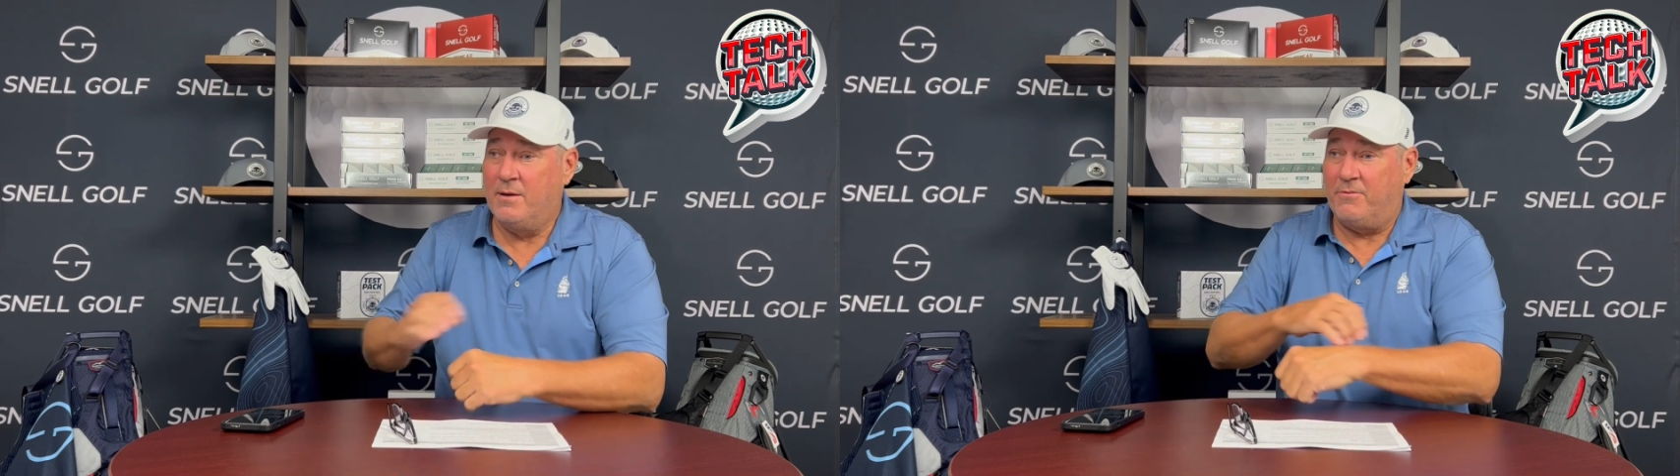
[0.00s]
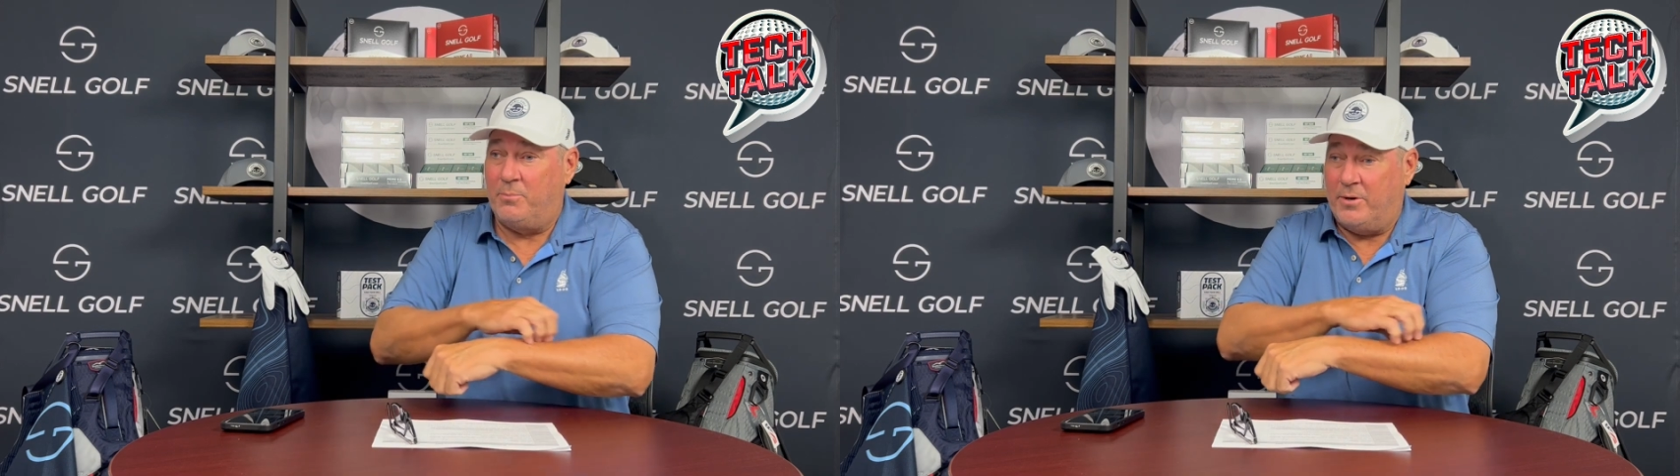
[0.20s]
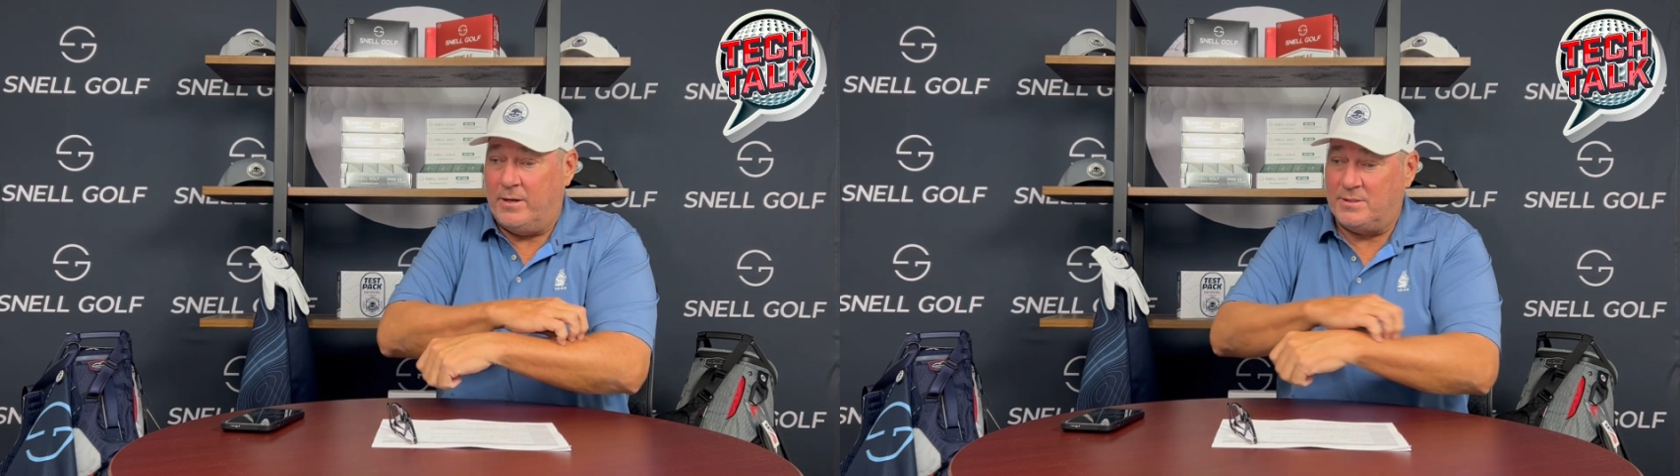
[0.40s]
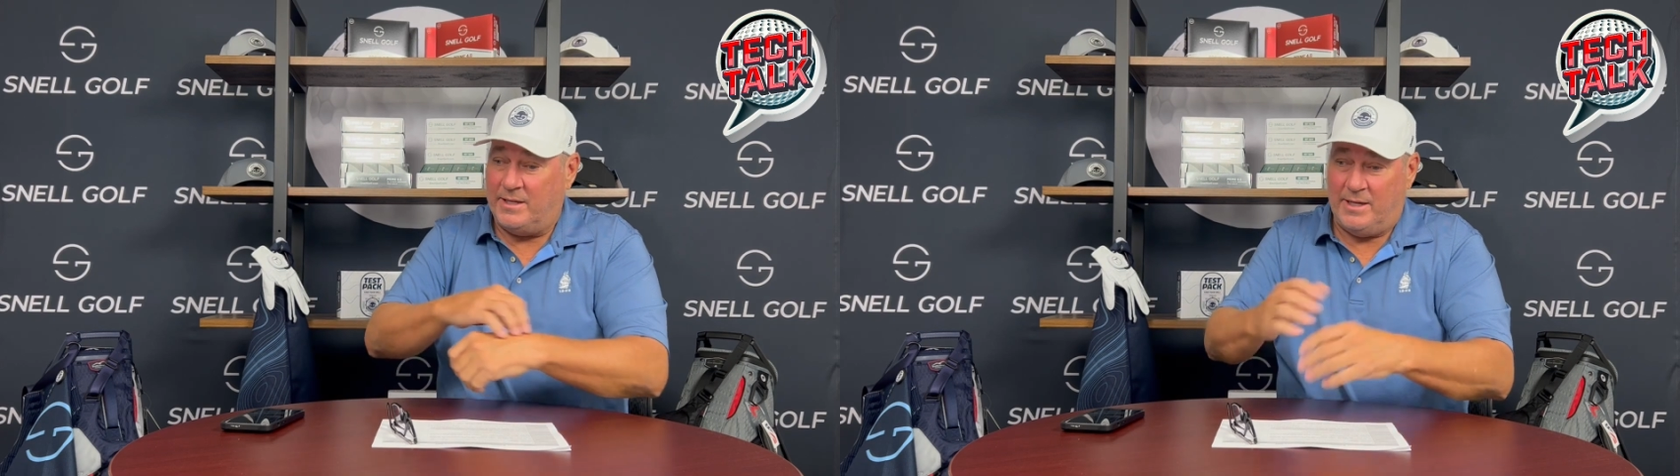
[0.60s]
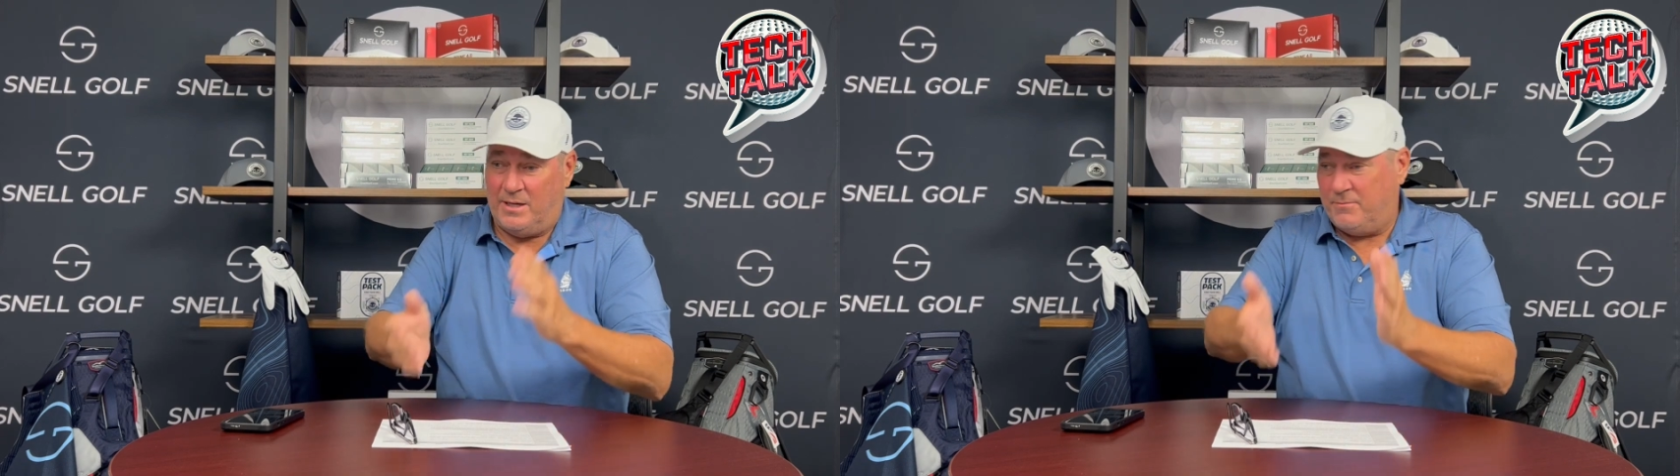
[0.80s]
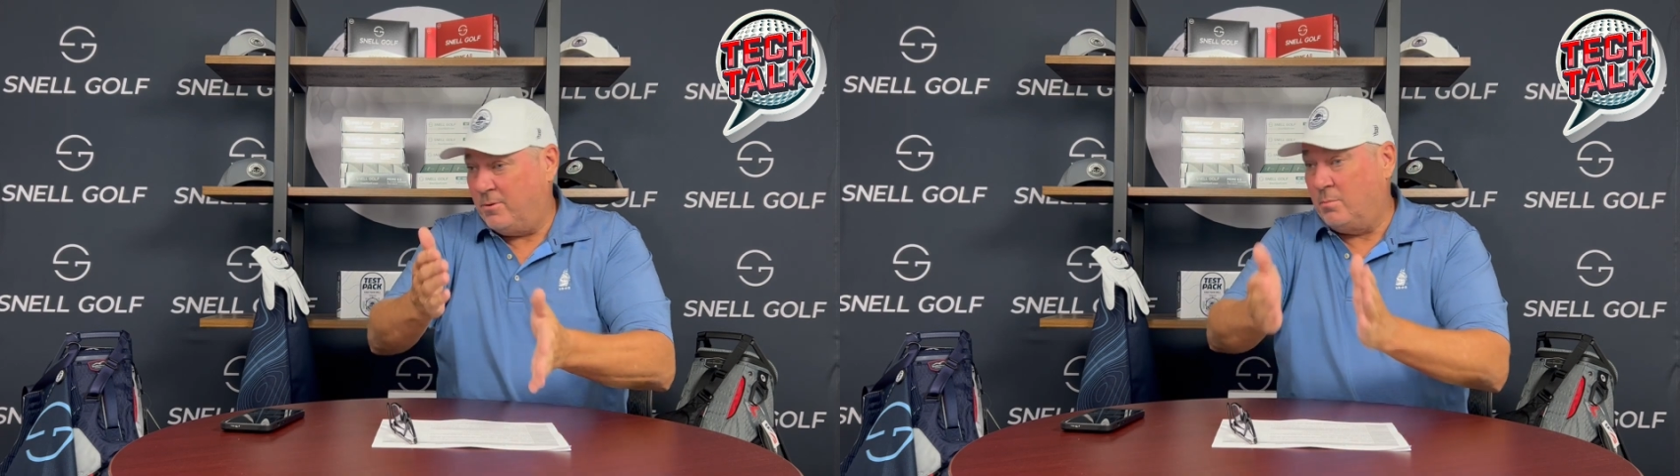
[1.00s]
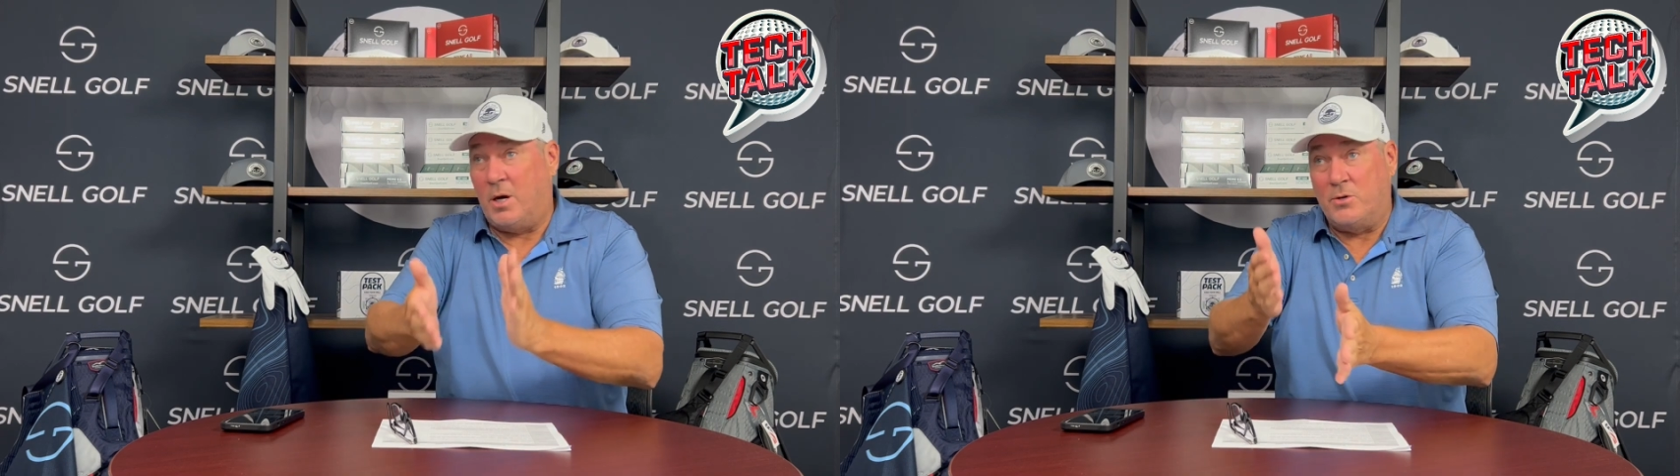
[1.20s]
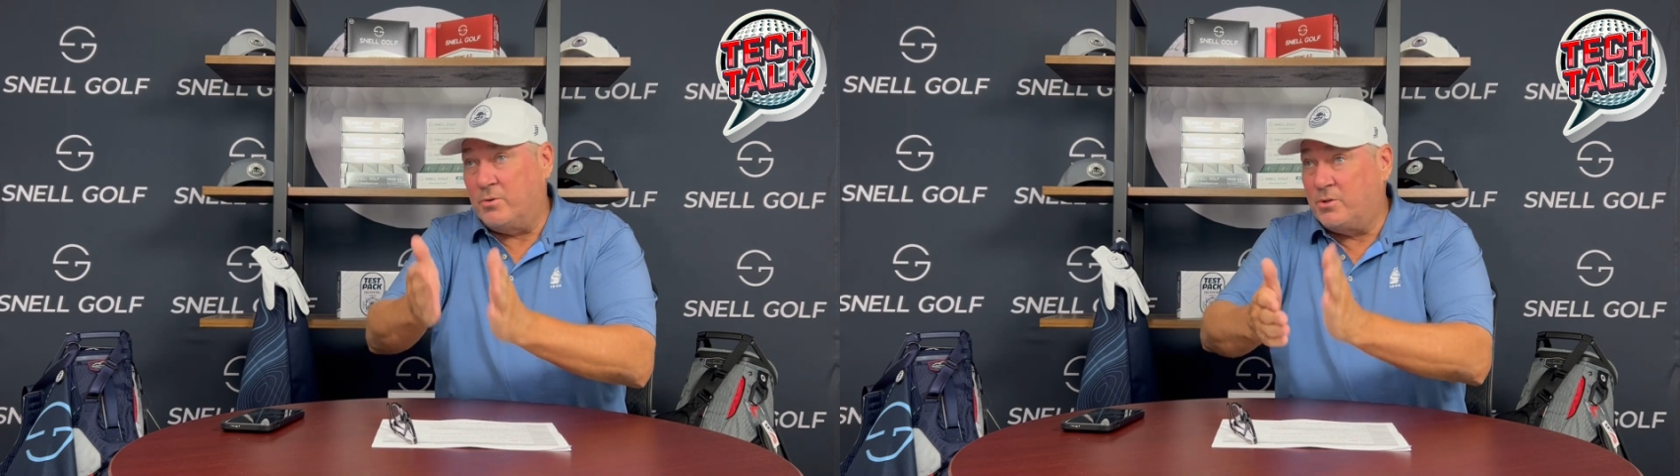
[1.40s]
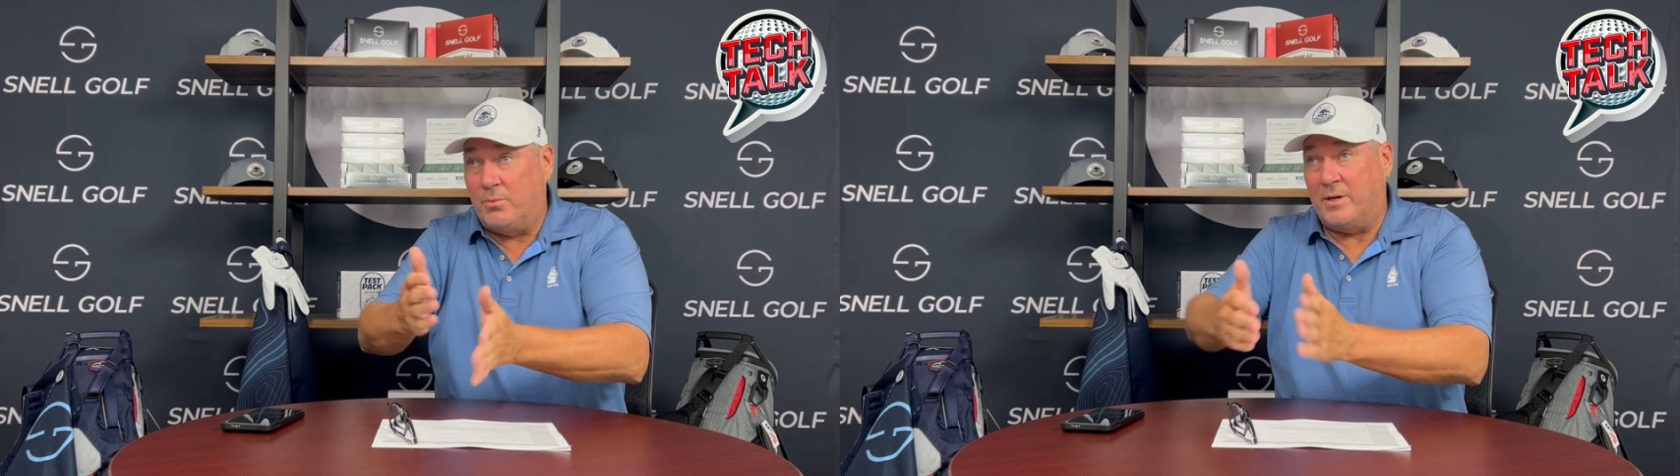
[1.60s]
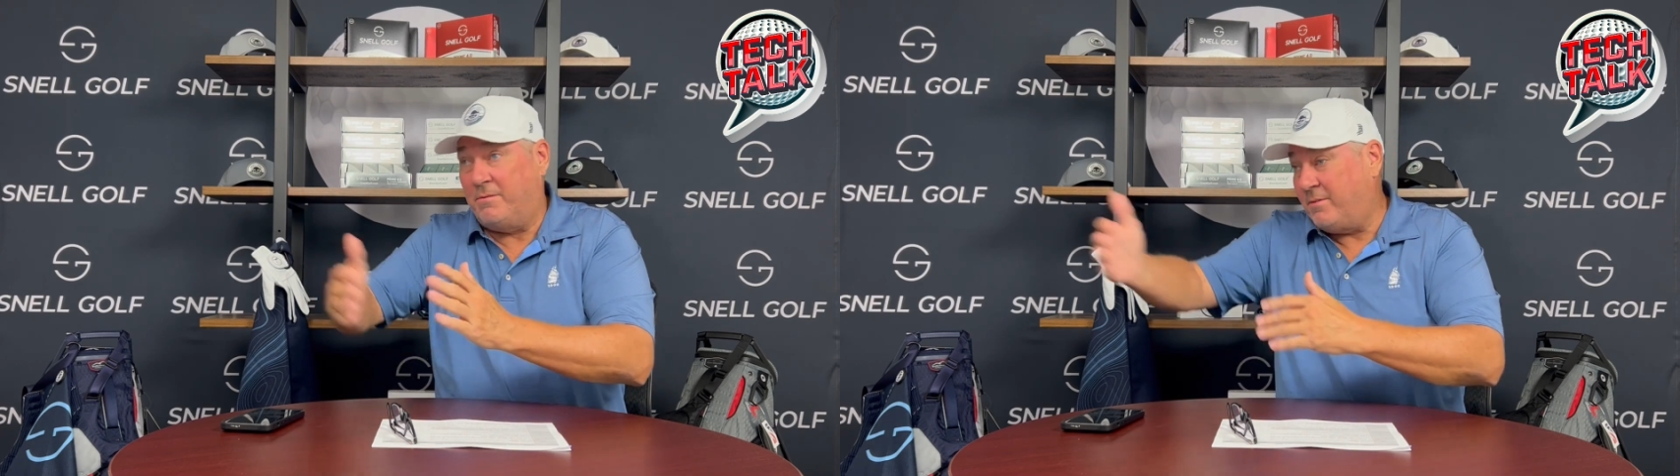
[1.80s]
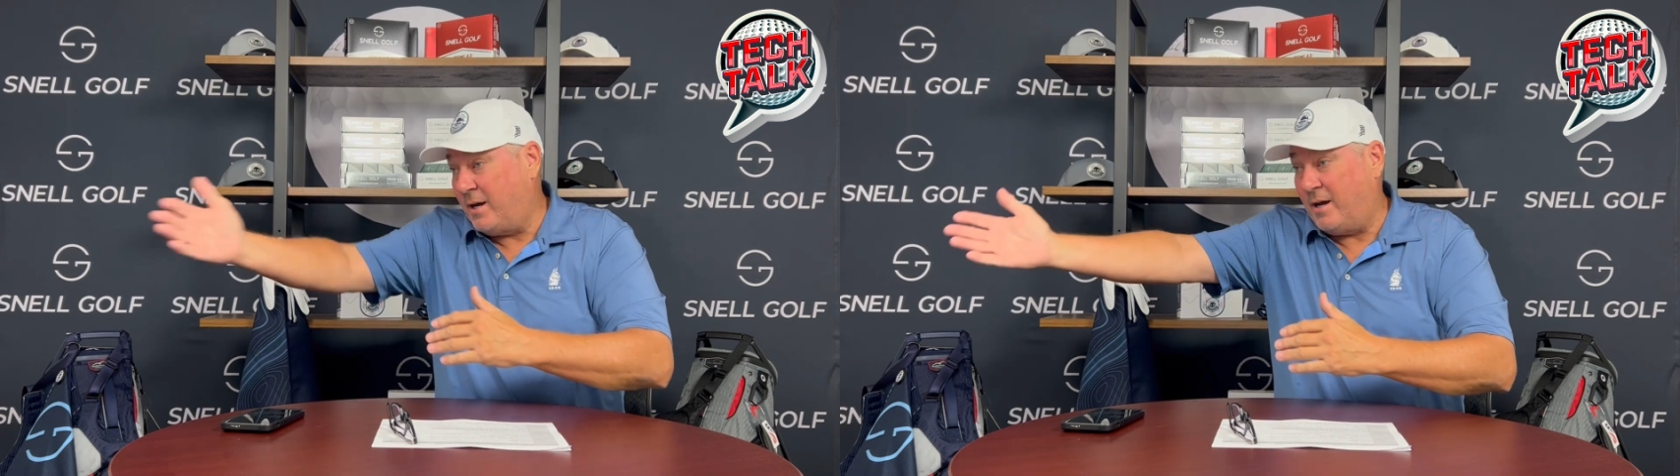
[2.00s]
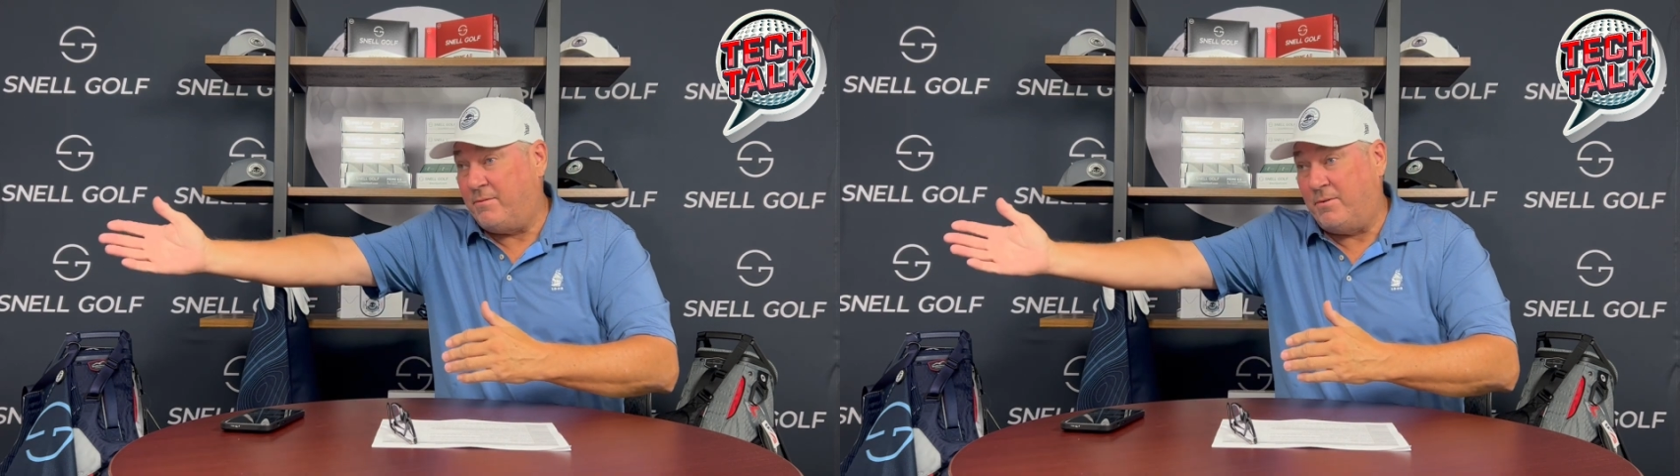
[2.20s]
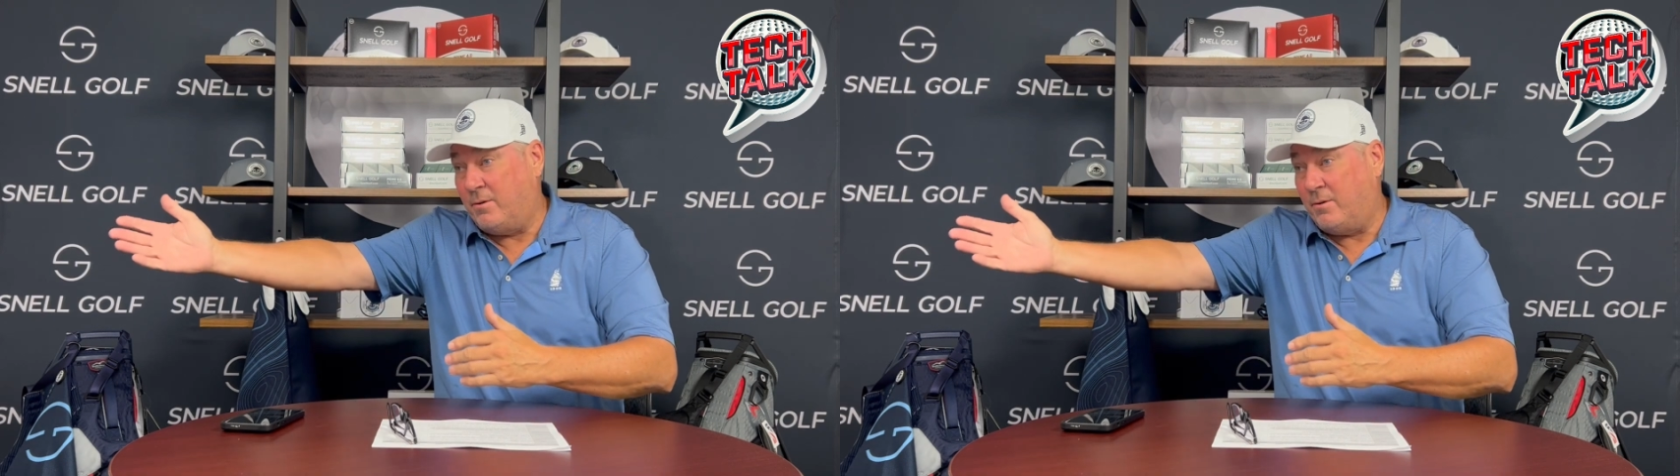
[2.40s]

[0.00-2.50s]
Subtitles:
for players that hit it from 125